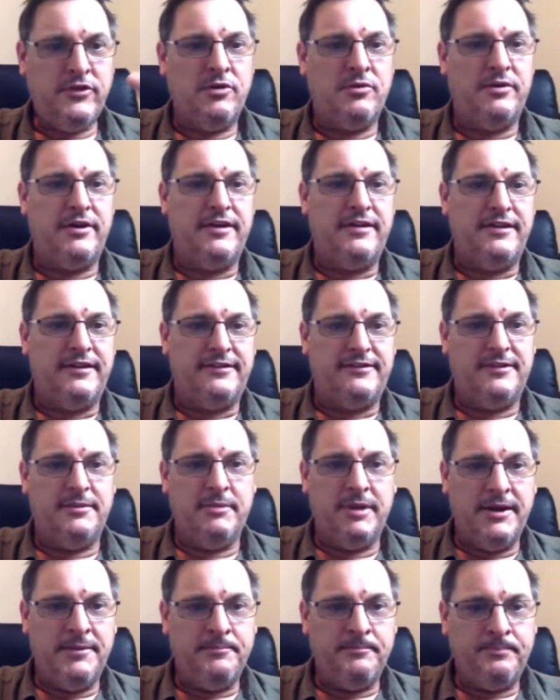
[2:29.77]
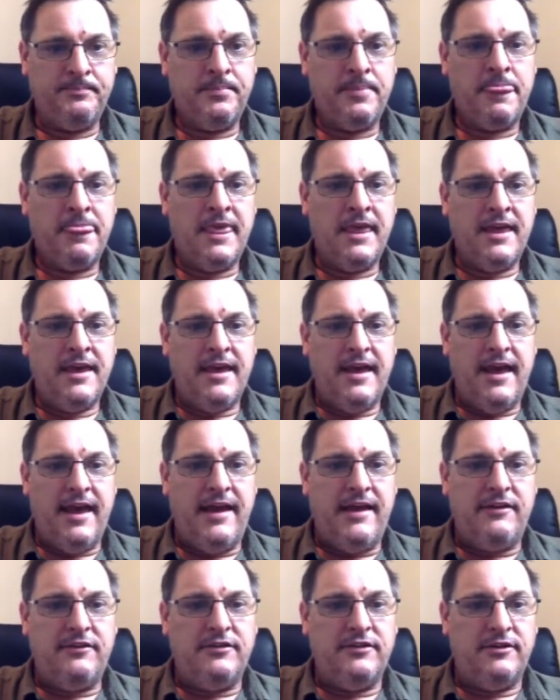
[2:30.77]
or anything similar.
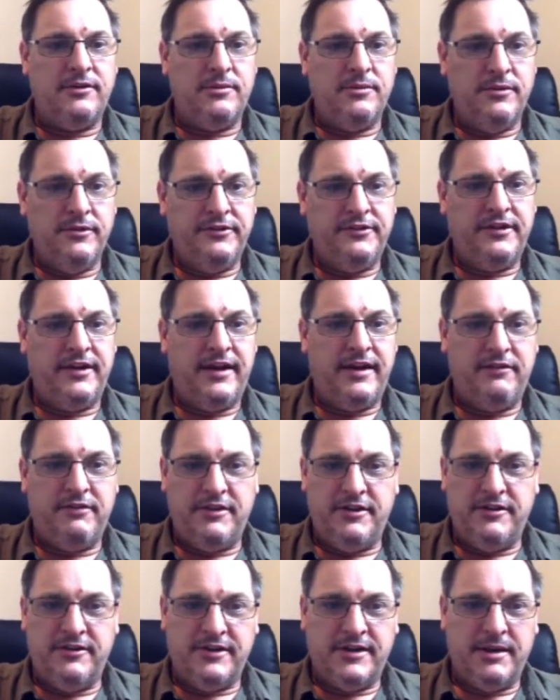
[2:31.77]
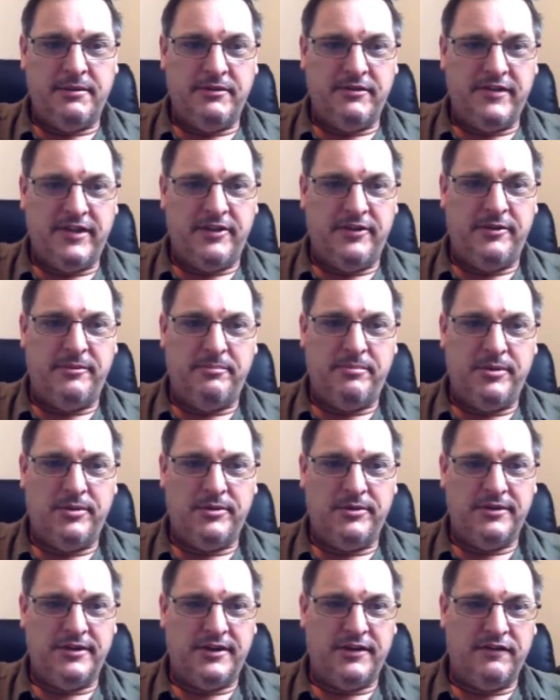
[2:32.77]
And you also have in here a couple of other
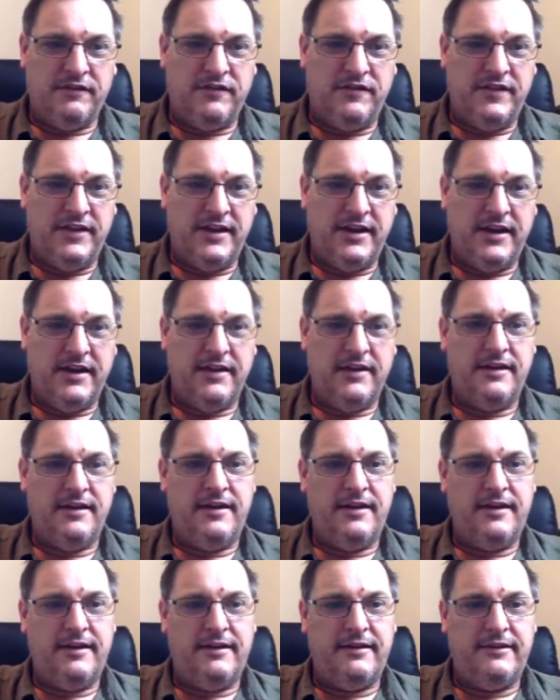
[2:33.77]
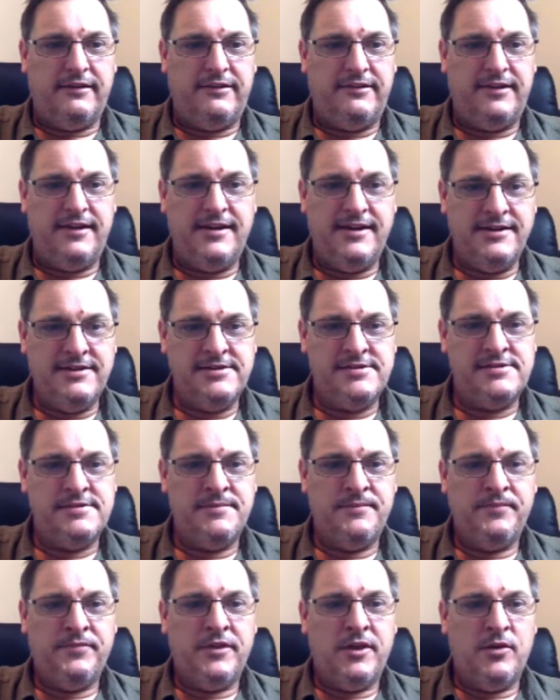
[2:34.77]
important config uh, settings.
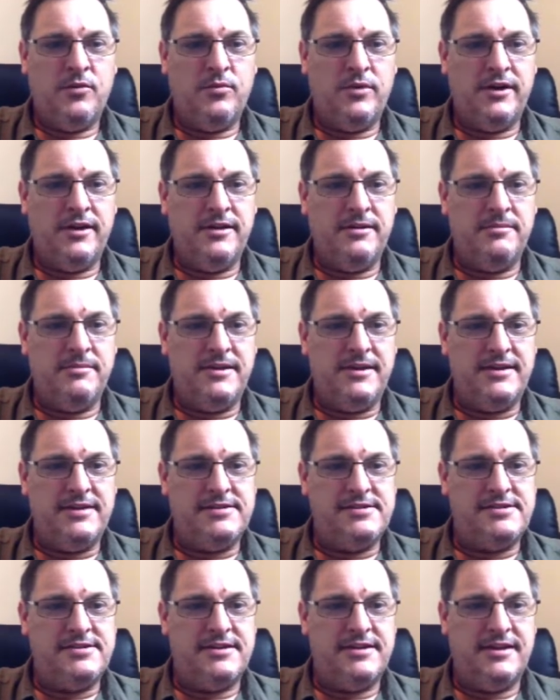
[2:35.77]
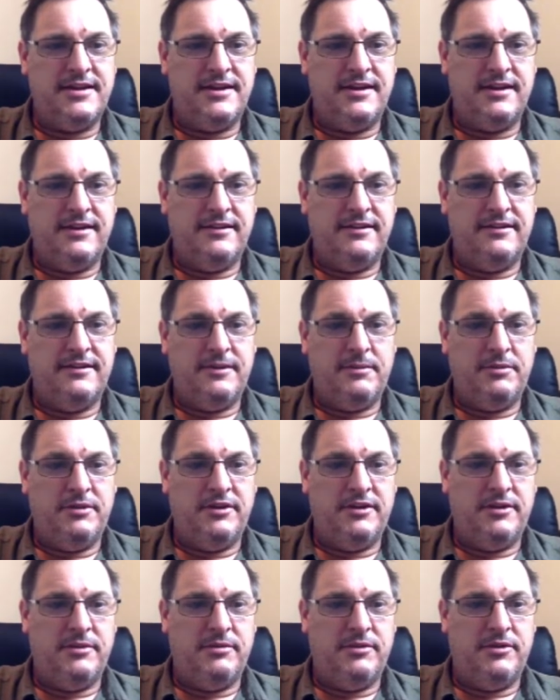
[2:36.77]
One of them is the W
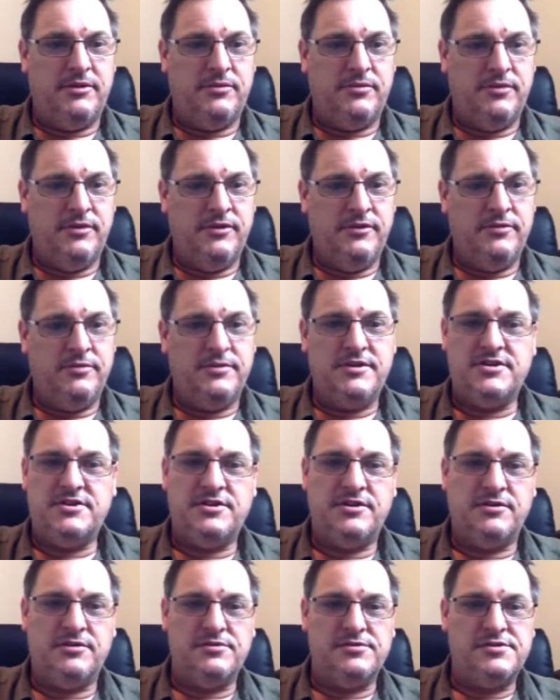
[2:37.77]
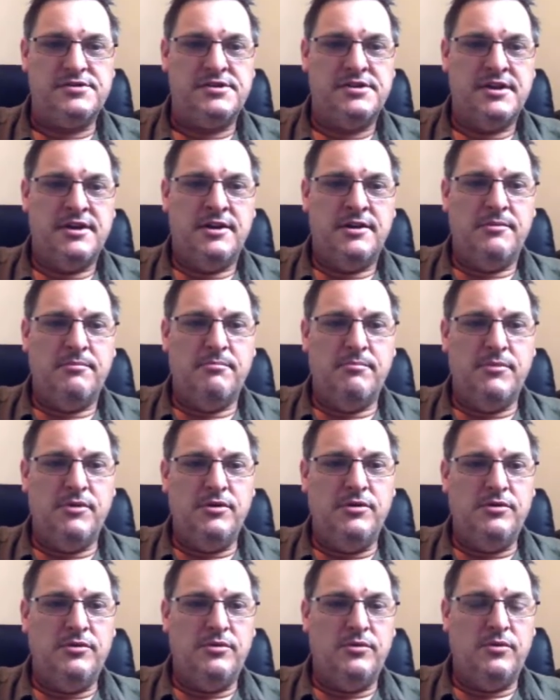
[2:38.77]
W root, which tells
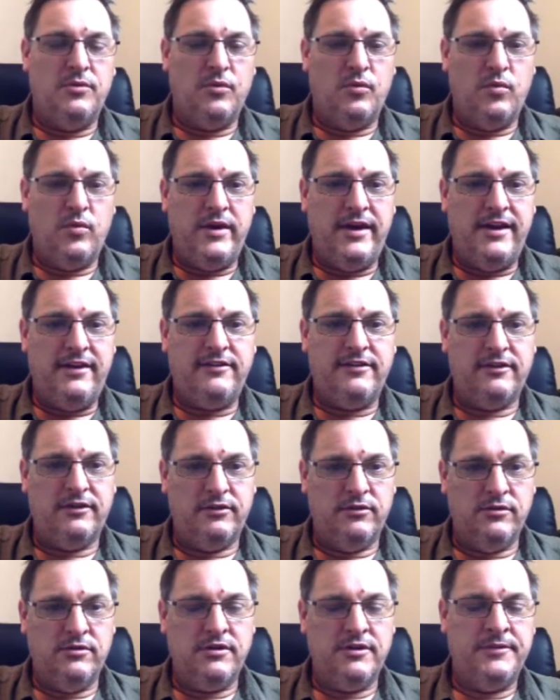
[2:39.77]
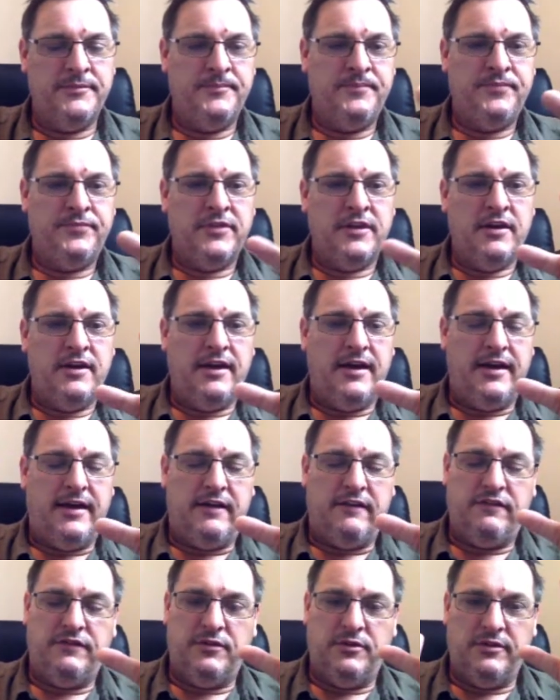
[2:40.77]
Moodle where to look uh,
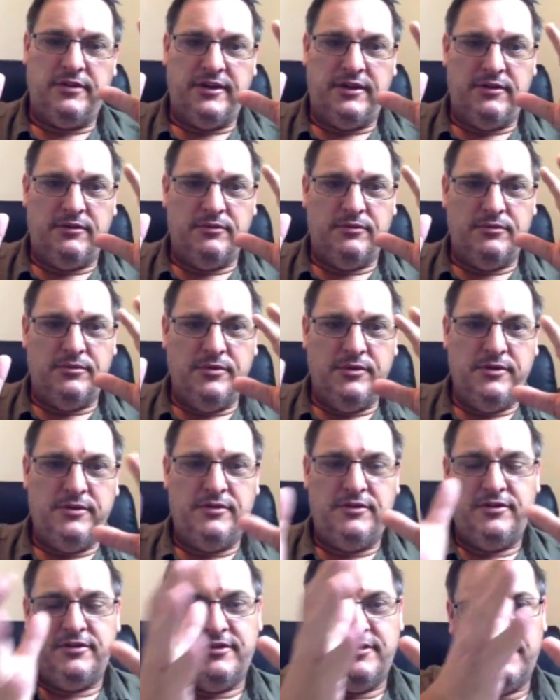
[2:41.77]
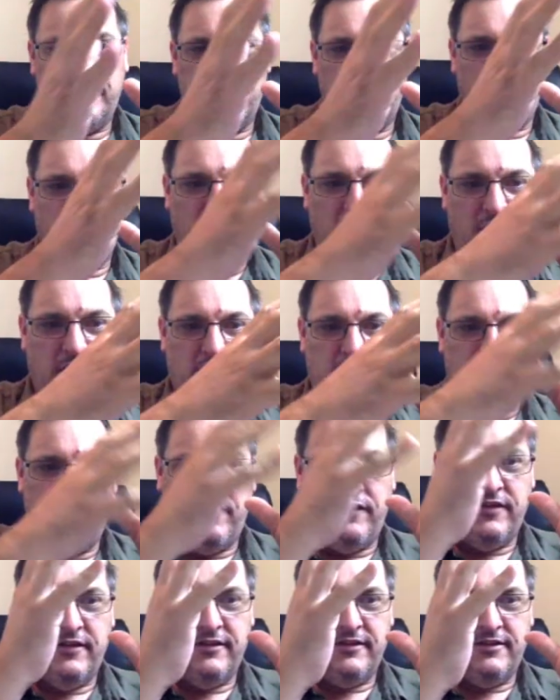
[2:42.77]
for the root
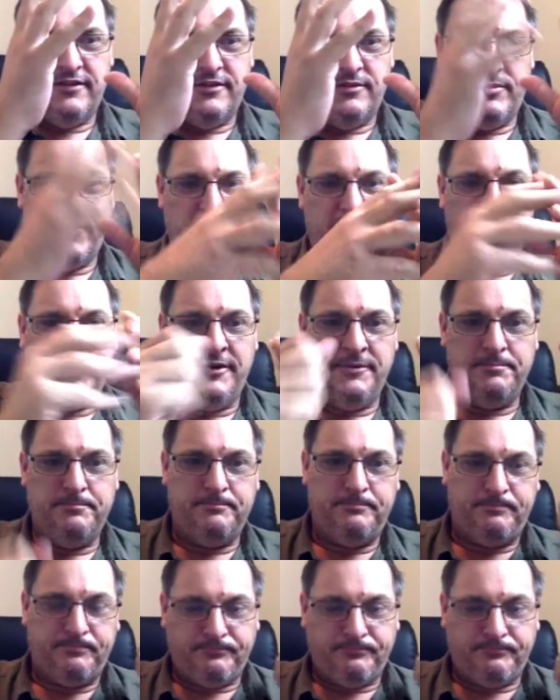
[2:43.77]
of the website.